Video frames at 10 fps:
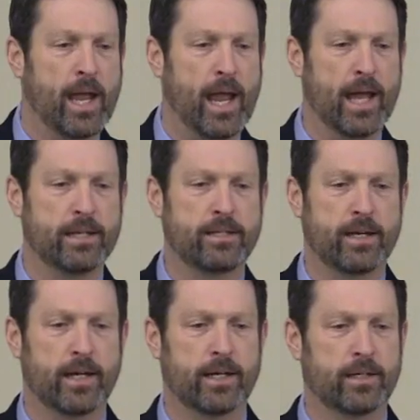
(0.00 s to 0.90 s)
and
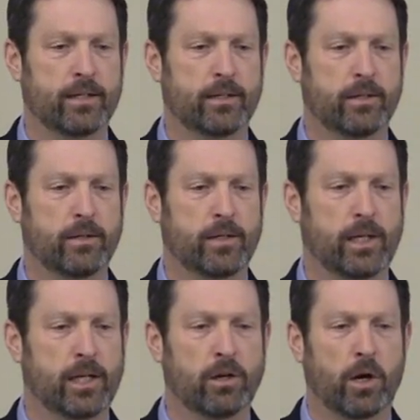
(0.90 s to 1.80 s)
a
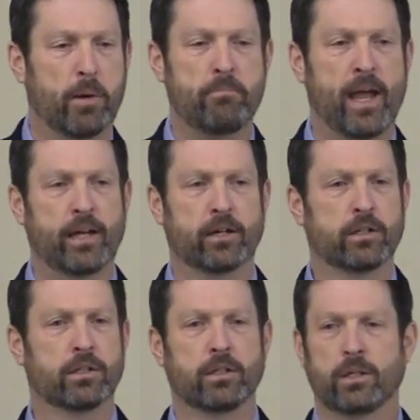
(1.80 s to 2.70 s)

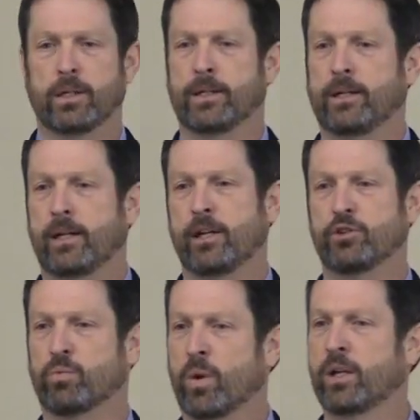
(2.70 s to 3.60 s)
mayor
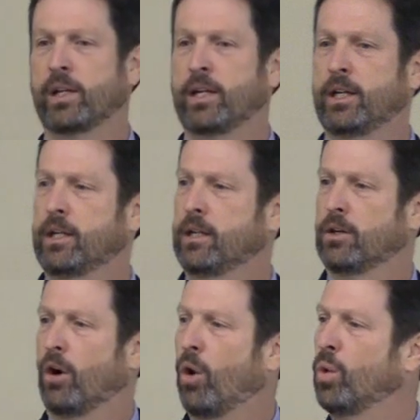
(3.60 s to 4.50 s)
is really
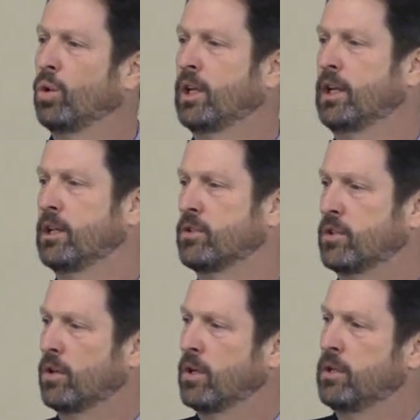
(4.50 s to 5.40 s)
only as
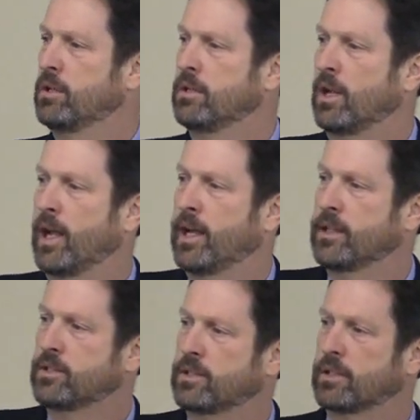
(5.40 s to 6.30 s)
good
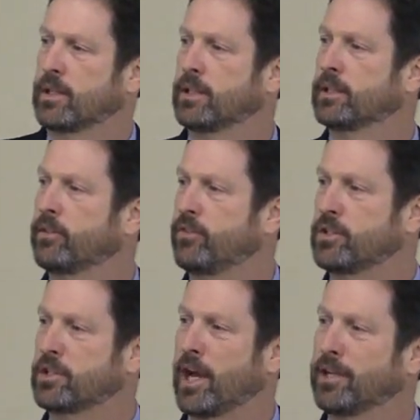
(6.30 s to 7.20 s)
as if
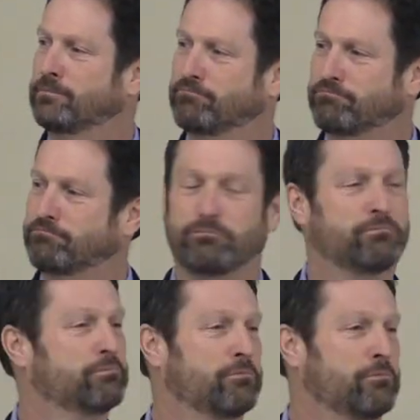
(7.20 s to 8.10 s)
he's got
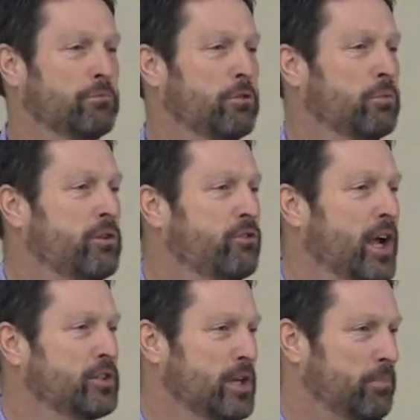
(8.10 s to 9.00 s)
3
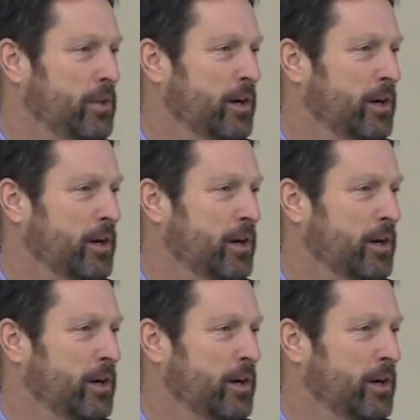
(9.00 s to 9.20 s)
friends up